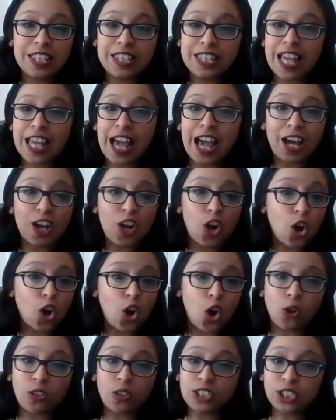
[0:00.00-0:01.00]
that are
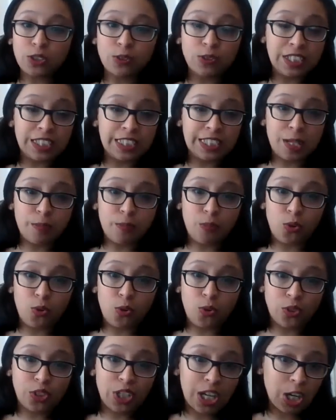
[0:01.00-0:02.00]
also
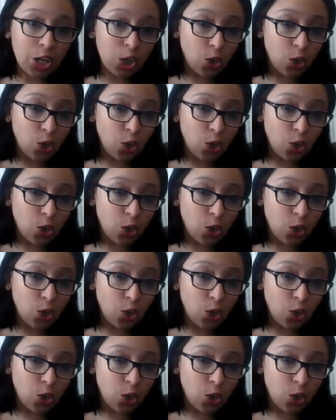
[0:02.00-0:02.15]
disabled